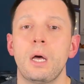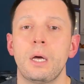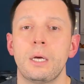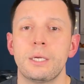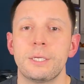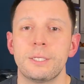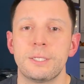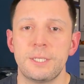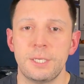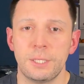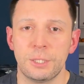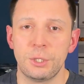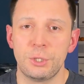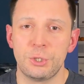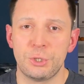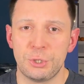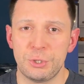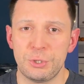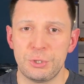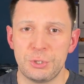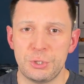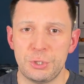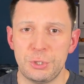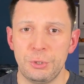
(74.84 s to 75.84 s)
signature
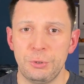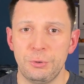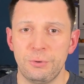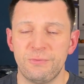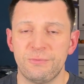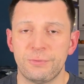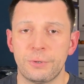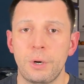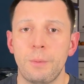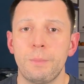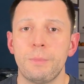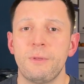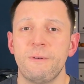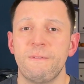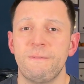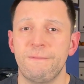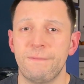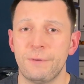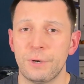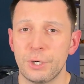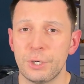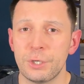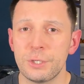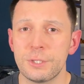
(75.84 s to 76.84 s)
suit from the
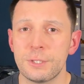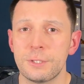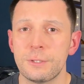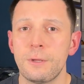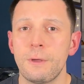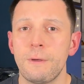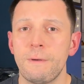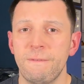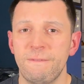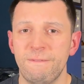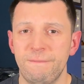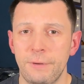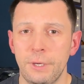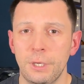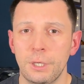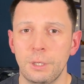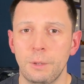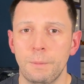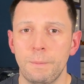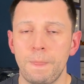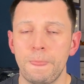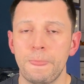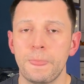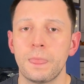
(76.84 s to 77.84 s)
first
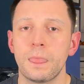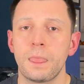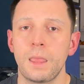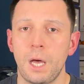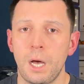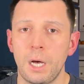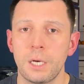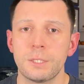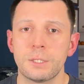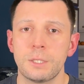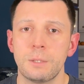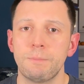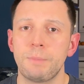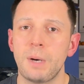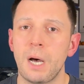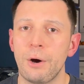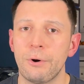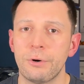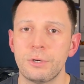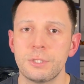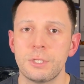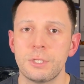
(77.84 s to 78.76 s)
film, Austin Powers